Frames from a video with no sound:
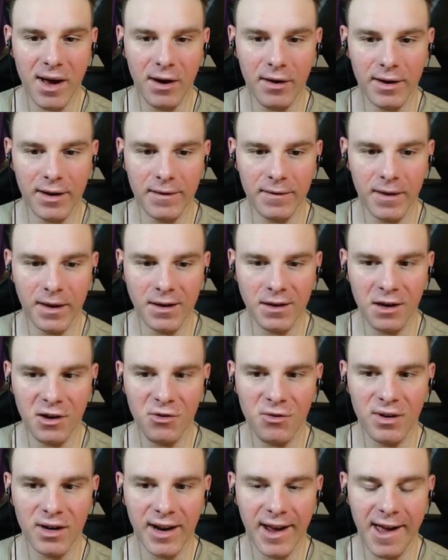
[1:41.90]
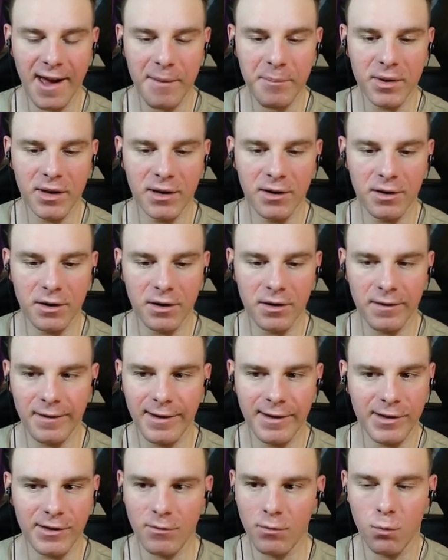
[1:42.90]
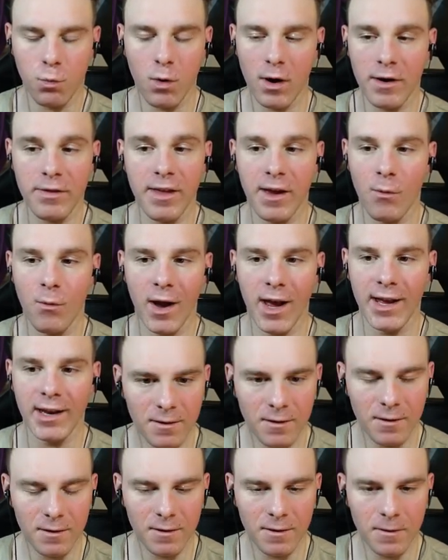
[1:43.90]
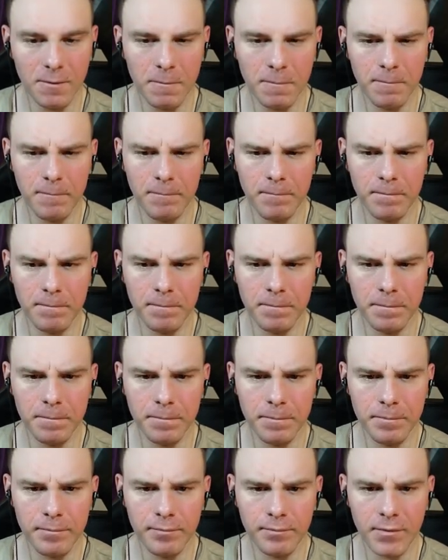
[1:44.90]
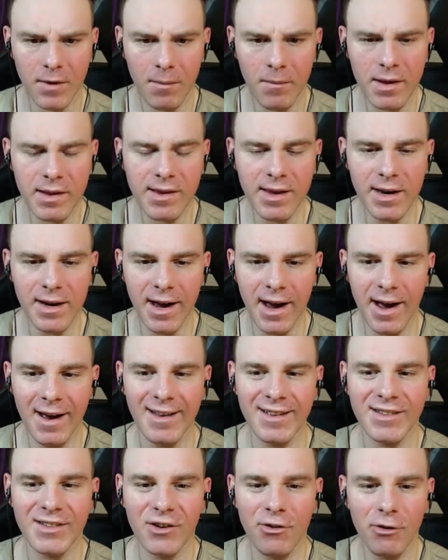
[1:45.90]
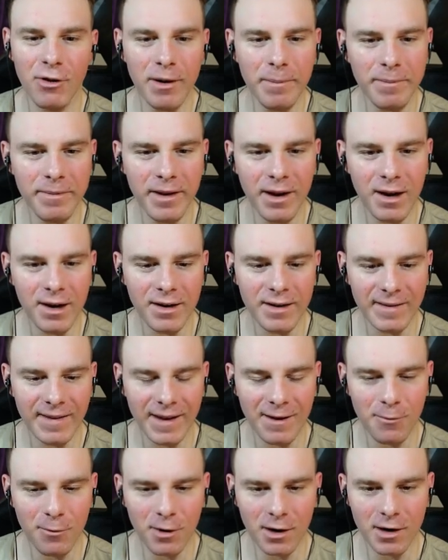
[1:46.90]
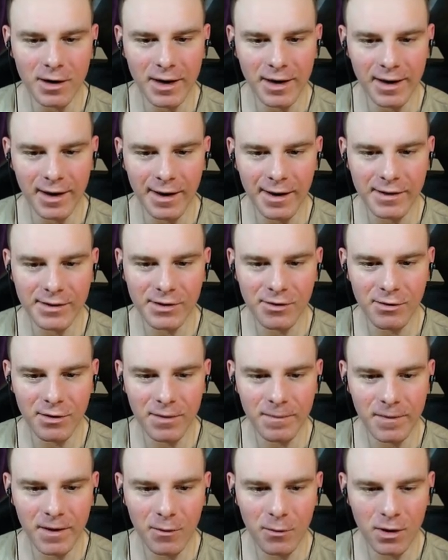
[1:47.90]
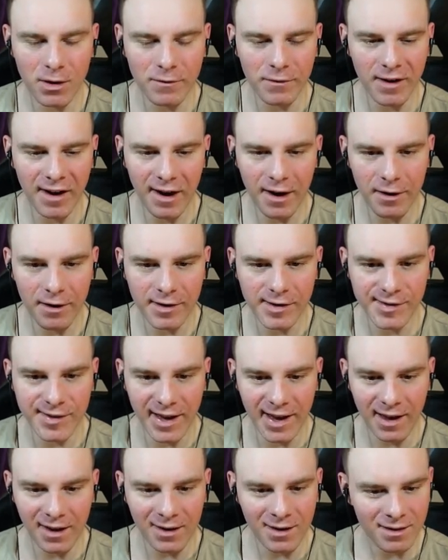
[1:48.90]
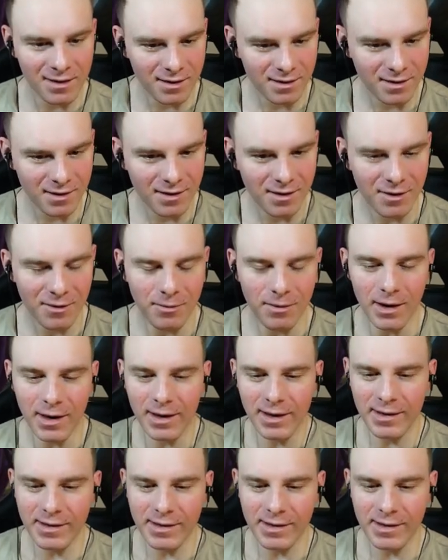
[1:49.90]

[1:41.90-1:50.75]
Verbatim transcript: it. They know what happened, or at least where they went. Am I seeing Oscorp there? Did they work at Oscorp? They work for Harry's dad? What is